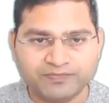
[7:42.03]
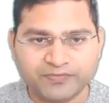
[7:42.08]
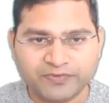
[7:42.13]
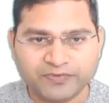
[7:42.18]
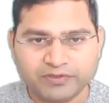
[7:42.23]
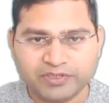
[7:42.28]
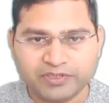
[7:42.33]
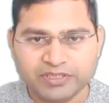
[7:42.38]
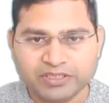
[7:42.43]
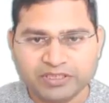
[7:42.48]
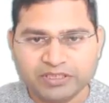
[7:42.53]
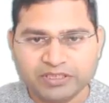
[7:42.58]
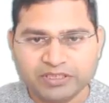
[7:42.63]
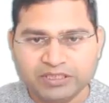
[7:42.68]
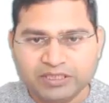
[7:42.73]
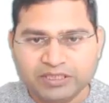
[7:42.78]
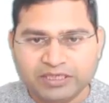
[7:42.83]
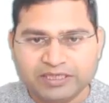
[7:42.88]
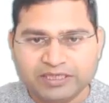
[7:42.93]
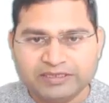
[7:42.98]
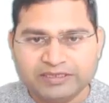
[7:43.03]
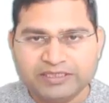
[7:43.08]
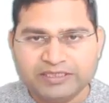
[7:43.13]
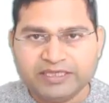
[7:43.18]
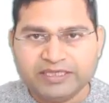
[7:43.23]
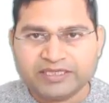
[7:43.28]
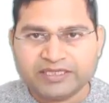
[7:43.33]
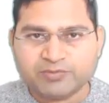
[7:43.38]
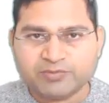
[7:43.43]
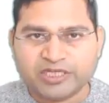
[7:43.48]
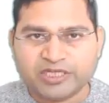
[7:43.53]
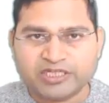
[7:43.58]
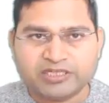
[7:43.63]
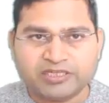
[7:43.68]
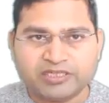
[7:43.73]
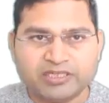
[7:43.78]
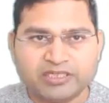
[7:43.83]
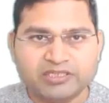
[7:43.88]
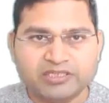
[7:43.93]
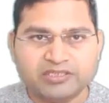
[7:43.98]
Okay, and then expected
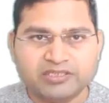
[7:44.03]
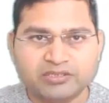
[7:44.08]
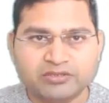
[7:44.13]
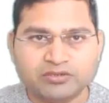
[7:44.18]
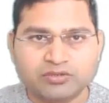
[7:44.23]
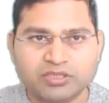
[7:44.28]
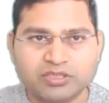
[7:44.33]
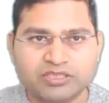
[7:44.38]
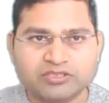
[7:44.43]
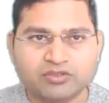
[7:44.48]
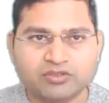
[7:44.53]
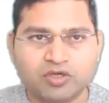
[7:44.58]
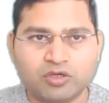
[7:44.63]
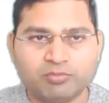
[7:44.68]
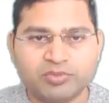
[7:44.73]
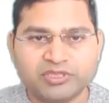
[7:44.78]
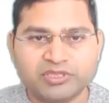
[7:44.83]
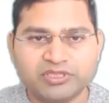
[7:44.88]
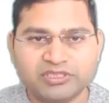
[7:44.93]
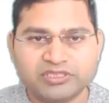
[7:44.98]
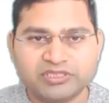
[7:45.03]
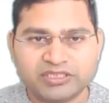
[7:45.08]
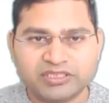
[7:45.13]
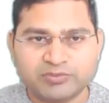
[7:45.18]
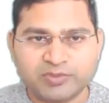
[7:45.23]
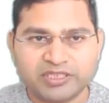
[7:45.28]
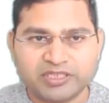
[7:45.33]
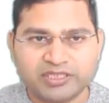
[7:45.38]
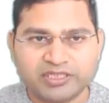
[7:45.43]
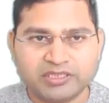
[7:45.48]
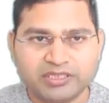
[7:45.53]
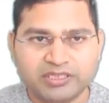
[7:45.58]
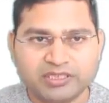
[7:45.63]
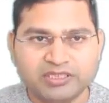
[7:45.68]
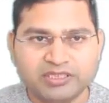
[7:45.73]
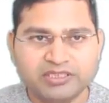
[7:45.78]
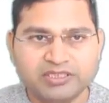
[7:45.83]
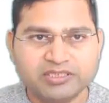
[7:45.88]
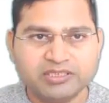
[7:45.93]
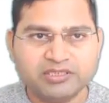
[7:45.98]
condition. So let's copy this expected
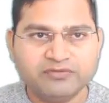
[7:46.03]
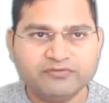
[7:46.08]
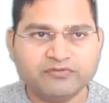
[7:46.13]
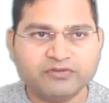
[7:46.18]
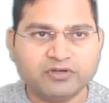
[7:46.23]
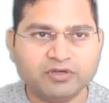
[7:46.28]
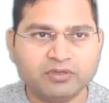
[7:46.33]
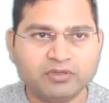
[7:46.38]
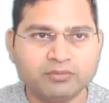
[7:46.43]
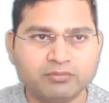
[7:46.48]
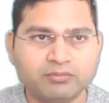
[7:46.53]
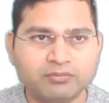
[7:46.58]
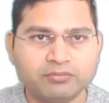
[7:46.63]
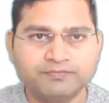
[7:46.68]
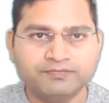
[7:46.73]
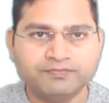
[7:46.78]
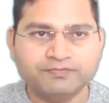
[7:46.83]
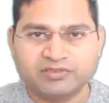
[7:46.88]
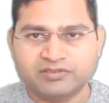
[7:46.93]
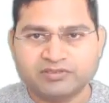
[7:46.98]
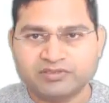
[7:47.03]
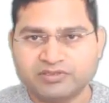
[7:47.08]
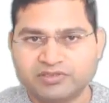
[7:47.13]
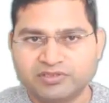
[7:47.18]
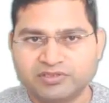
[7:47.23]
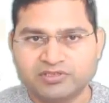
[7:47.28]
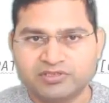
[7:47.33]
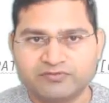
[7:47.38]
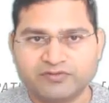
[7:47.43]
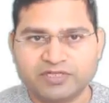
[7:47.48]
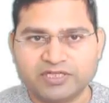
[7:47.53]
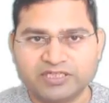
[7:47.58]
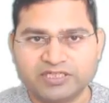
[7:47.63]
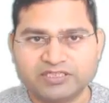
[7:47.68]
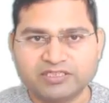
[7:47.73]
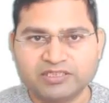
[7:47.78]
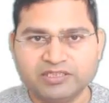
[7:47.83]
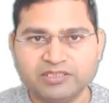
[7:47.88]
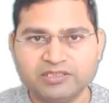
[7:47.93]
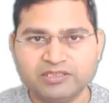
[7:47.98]
condition from search flights
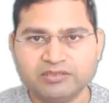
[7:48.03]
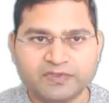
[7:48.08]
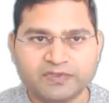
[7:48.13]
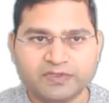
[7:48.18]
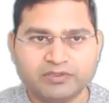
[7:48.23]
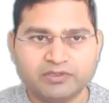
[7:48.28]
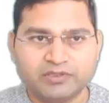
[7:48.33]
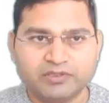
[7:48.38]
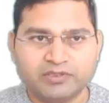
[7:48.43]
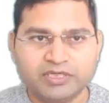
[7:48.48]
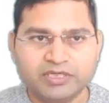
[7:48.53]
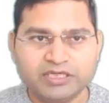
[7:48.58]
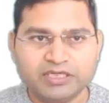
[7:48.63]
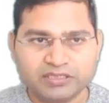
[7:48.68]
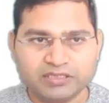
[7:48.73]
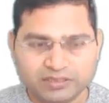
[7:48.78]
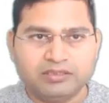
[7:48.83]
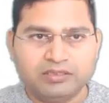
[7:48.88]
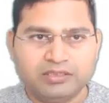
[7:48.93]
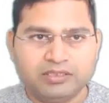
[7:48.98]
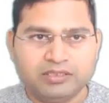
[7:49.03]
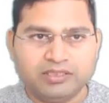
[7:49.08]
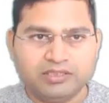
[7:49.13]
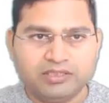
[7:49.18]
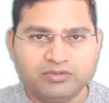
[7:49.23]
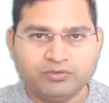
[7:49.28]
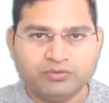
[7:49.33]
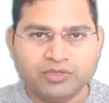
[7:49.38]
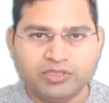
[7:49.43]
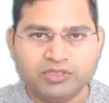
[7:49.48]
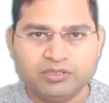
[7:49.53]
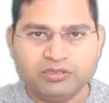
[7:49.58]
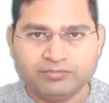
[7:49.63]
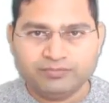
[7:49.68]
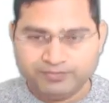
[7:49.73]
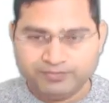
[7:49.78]
here. All right, and we'll